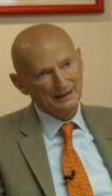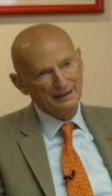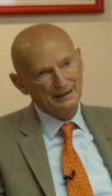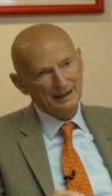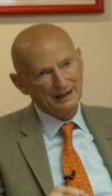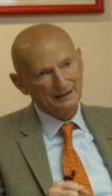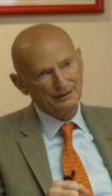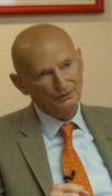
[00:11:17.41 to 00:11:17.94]

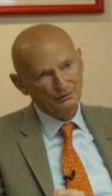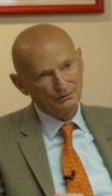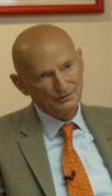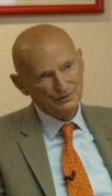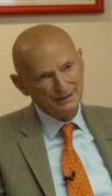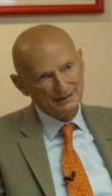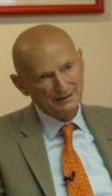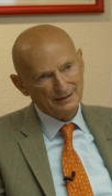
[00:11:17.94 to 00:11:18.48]
And I don't
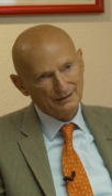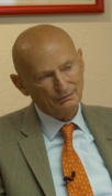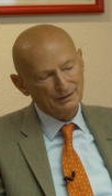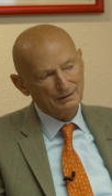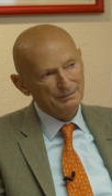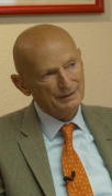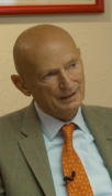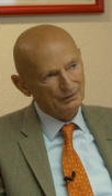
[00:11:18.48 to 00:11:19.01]
think there
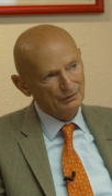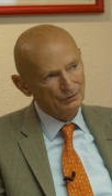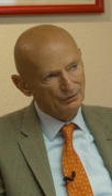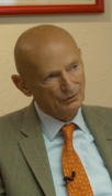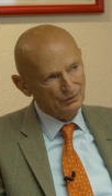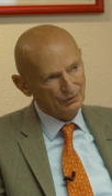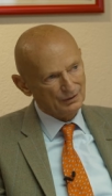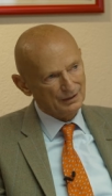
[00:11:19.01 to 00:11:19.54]
will be a
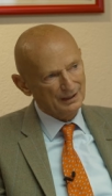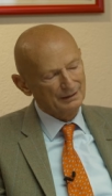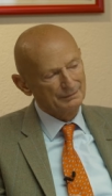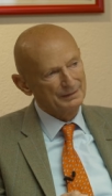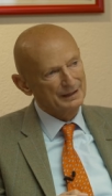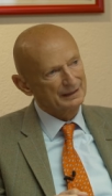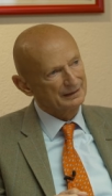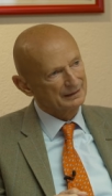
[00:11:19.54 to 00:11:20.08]
law
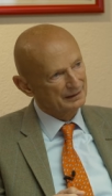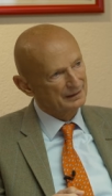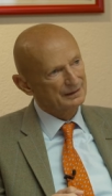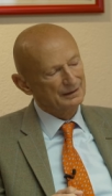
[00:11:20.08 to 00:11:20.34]
coming,